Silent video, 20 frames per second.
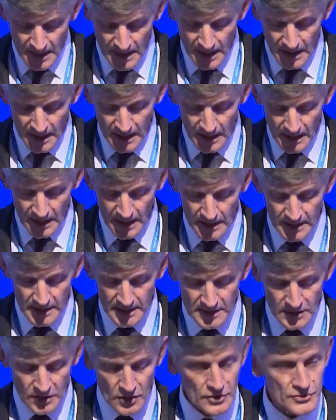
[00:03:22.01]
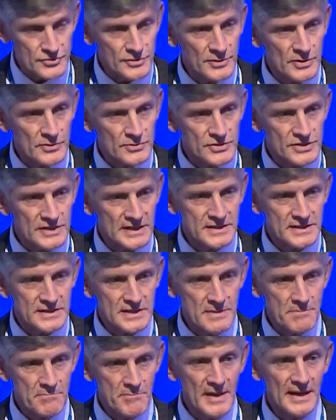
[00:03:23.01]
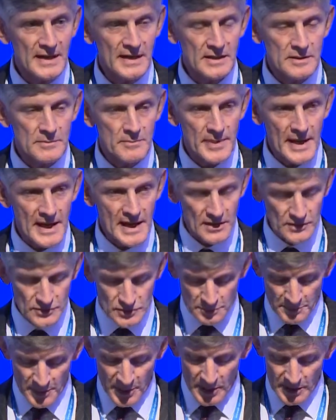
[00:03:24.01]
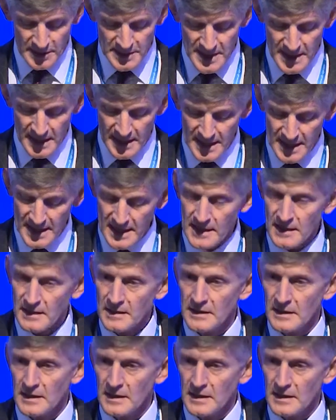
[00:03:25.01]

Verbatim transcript: uh, it contributes 60 million pounds per day